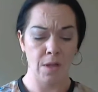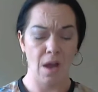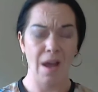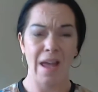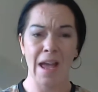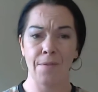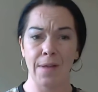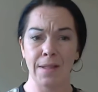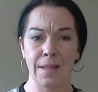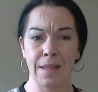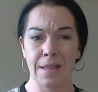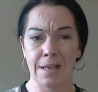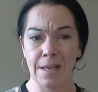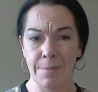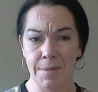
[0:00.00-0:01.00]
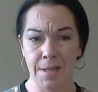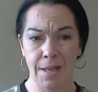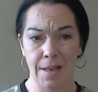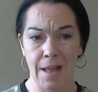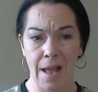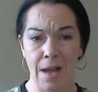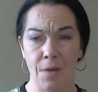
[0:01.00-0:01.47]
I have had this lipstick
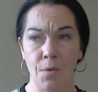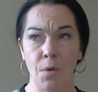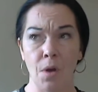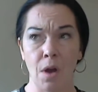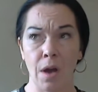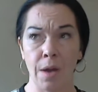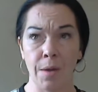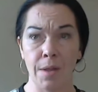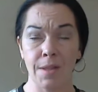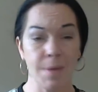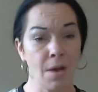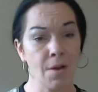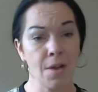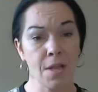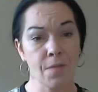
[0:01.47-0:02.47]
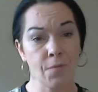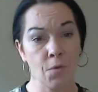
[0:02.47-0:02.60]
now, I'm going to be honest,